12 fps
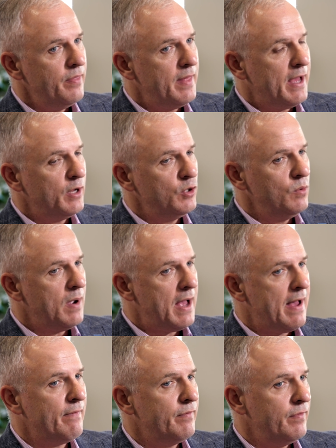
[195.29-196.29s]
that you
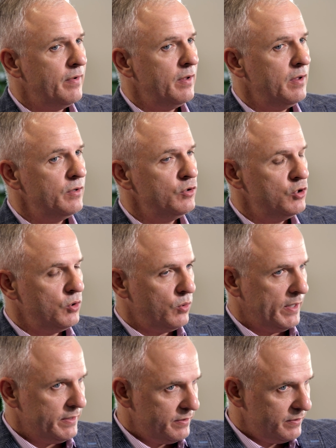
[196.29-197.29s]
have
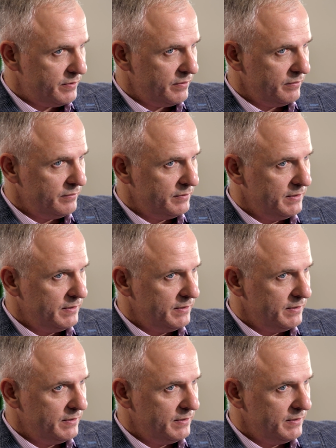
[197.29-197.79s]
choice